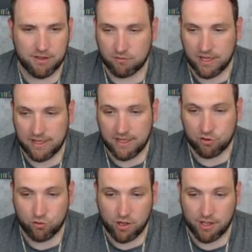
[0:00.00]
So right now,
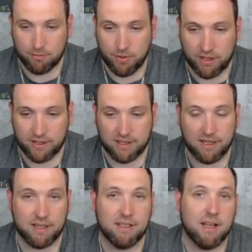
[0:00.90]
Tron and
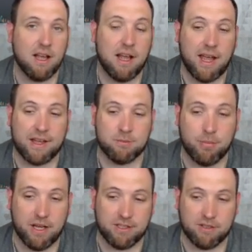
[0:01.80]
Polygon has
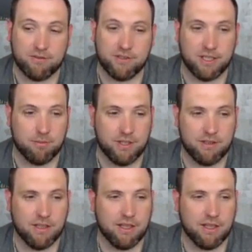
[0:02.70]
positive sentiment.